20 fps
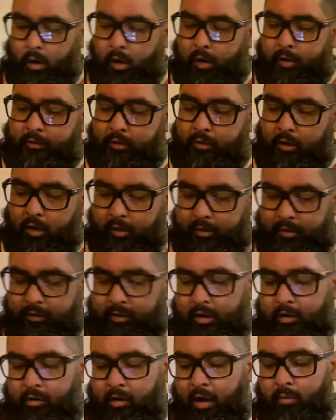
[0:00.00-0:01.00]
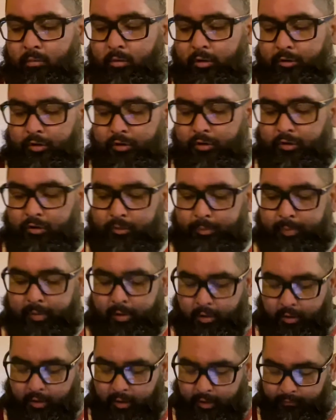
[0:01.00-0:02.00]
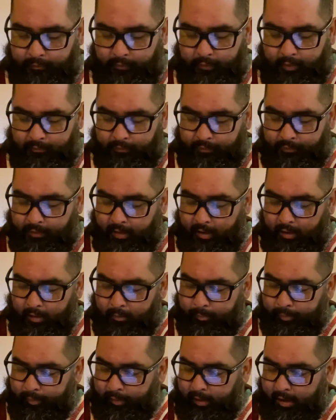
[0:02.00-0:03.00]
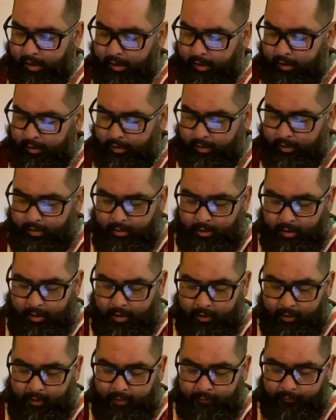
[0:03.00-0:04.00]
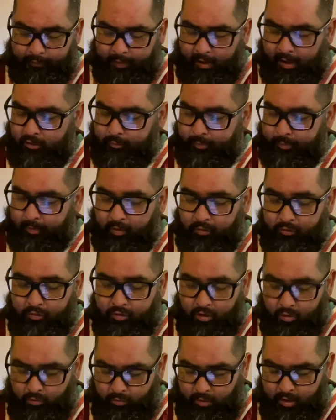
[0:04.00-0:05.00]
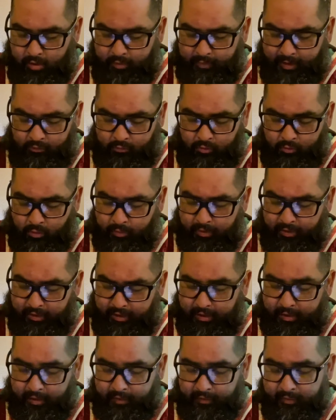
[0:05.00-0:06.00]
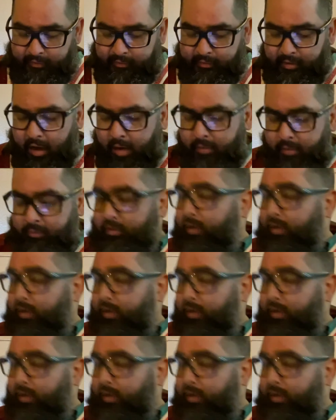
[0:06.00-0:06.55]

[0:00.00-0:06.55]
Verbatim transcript: right, so I'm just gonna grab one to the Spirit, give, give, uh, pray, and give thanks because you know what? That's what we need in these times,